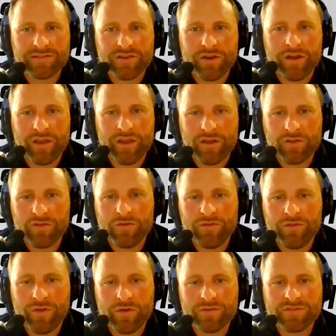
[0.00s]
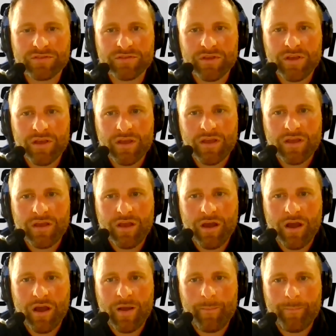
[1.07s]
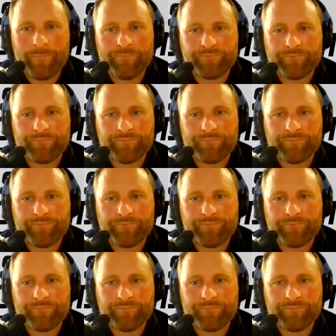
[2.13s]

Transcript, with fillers: going to include those um,